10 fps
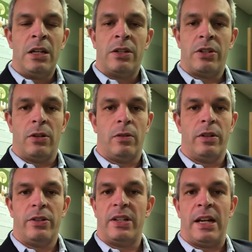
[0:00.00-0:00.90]
So
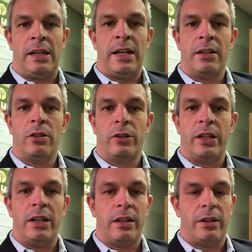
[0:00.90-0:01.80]
there's not a lot of
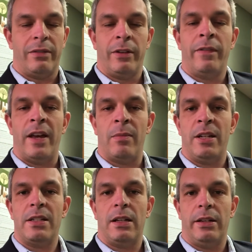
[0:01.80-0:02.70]
cookie cutter. Every
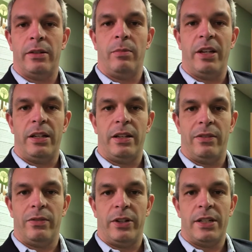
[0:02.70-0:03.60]
family is a little bit
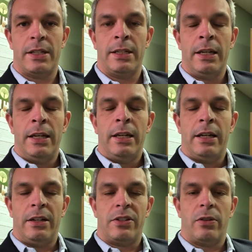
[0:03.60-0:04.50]
different.
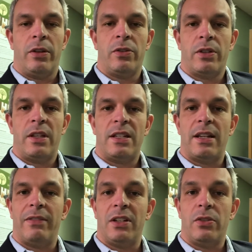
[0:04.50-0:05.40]
And so those are the
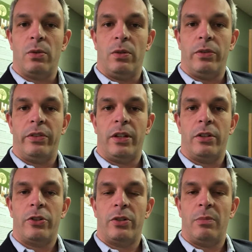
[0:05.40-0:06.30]
7 tools
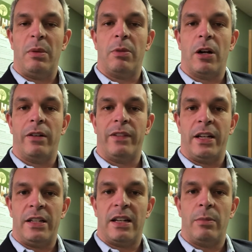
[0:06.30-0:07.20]
that should be part of
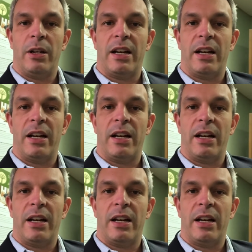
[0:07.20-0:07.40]
any type of